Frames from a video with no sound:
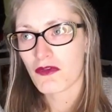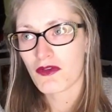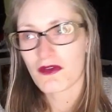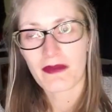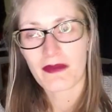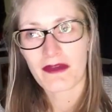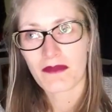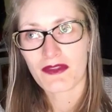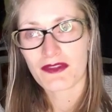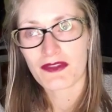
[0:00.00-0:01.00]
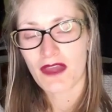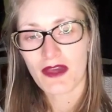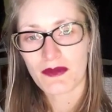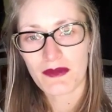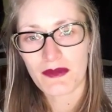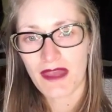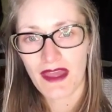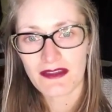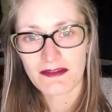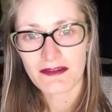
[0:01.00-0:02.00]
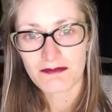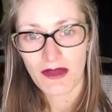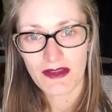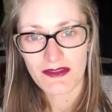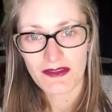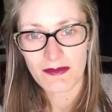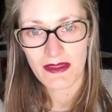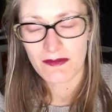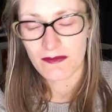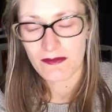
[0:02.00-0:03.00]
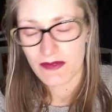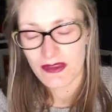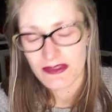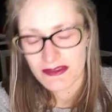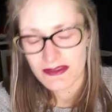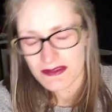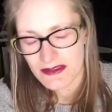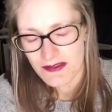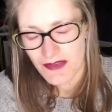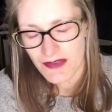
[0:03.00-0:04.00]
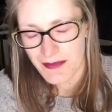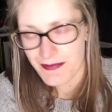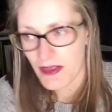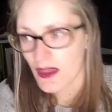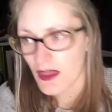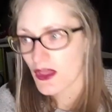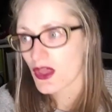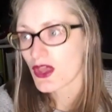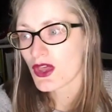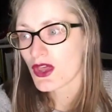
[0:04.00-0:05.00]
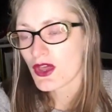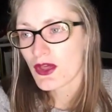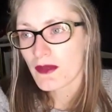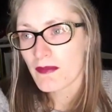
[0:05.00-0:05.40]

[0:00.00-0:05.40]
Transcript: about a month ago where we had minus weather, but that's fine. But